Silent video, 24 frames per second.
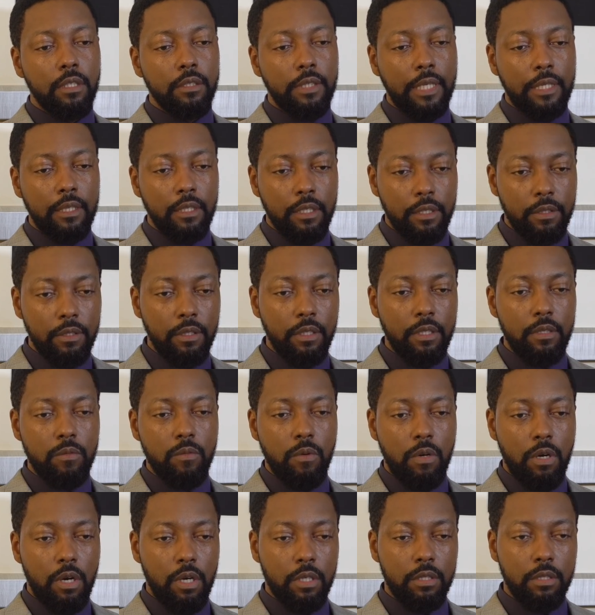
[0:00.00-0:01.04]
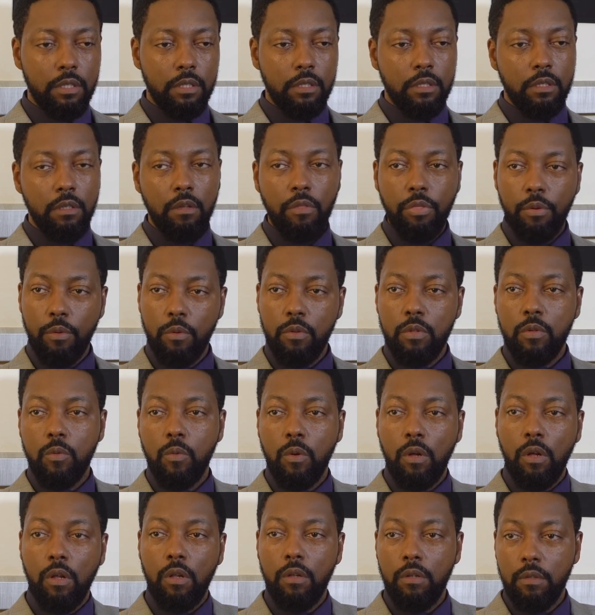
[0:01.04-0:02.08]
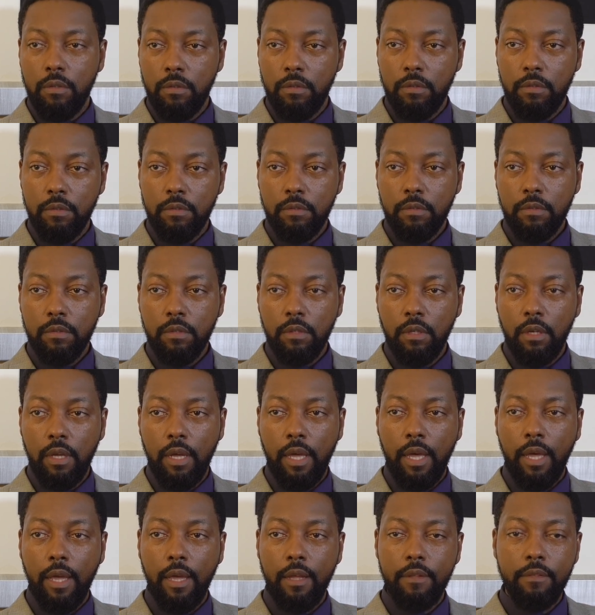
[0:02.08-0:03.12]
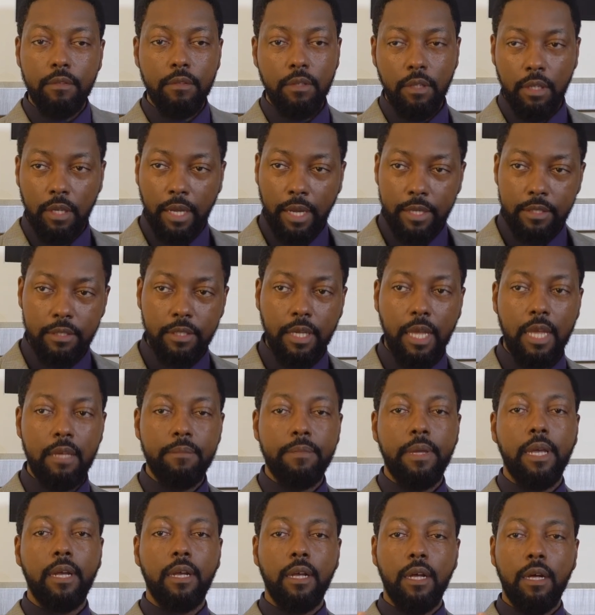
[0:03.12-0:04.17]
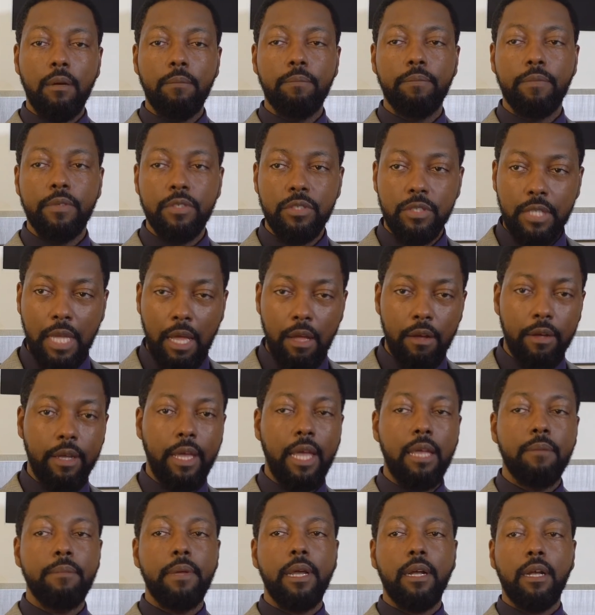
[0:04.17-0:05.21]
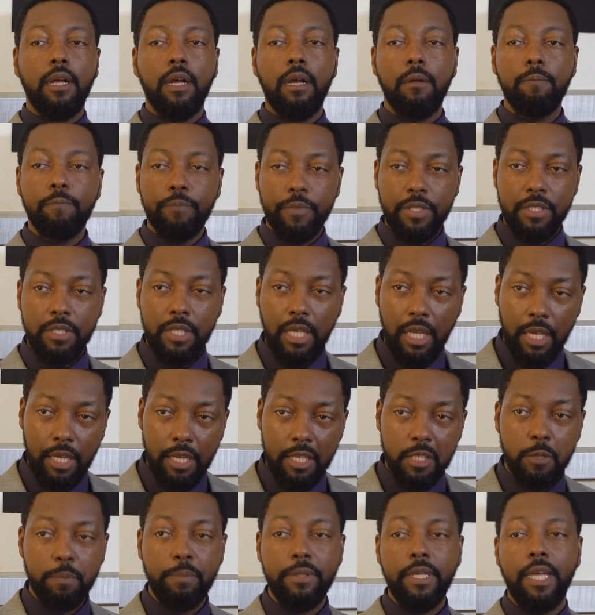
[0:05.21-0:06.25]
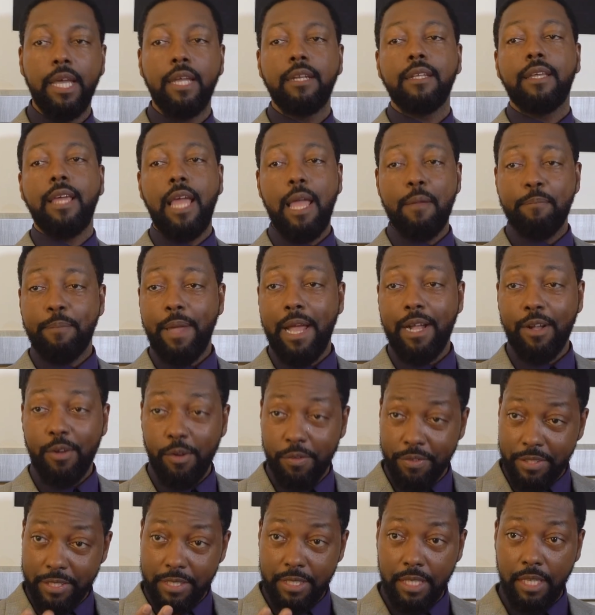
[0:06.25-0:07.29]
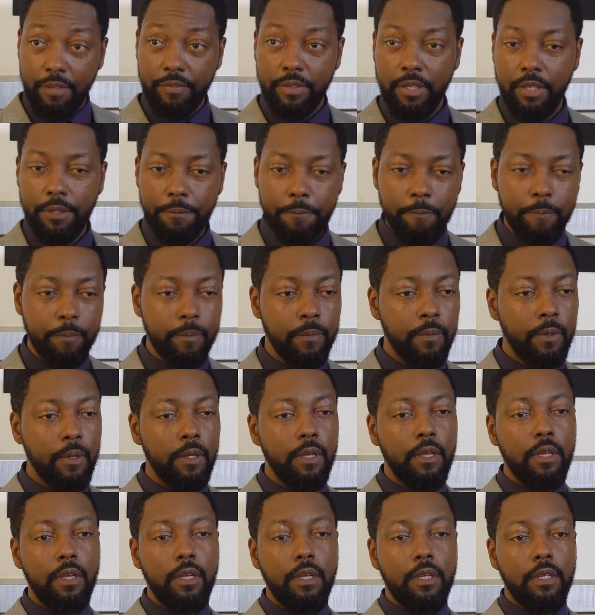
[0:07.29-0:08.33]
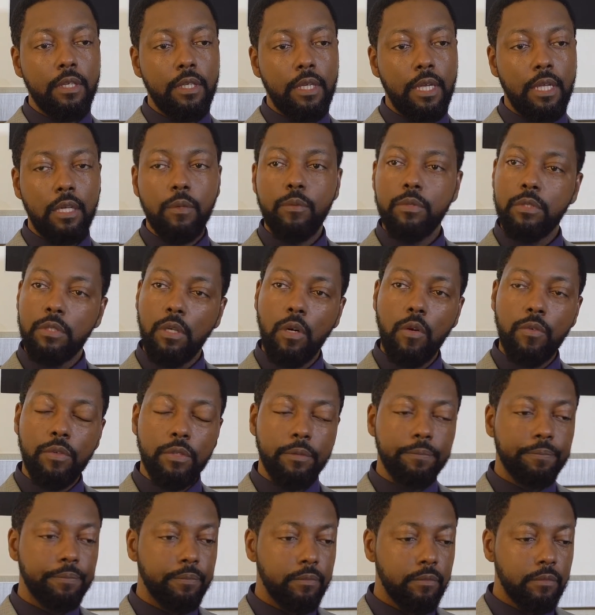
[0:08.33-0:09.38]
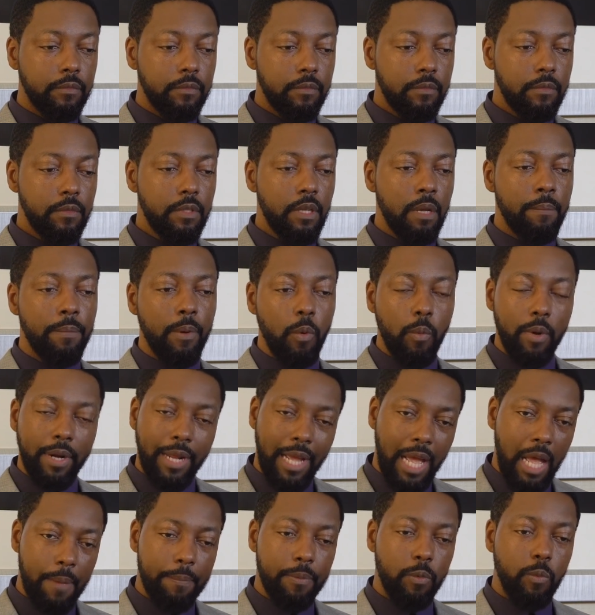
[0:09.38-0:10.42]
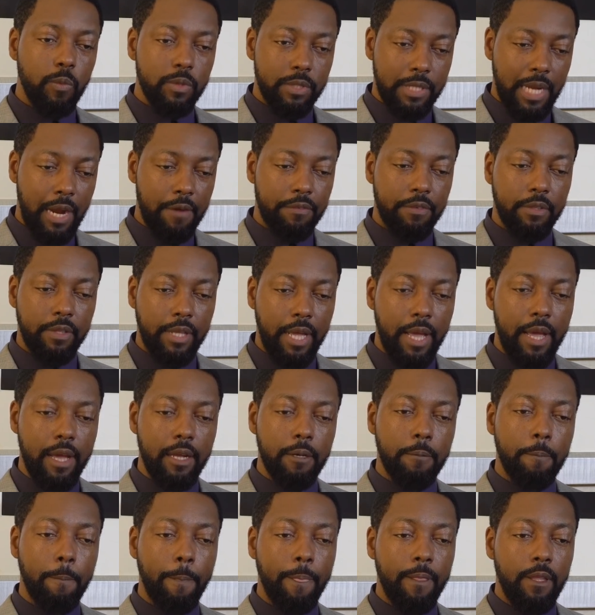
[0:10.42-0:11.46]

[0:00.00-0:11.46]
They literally walked through the wall, and the lights came back up, the sound came back up, ESPN came back on the TV, and it was over. But what happened was, after that,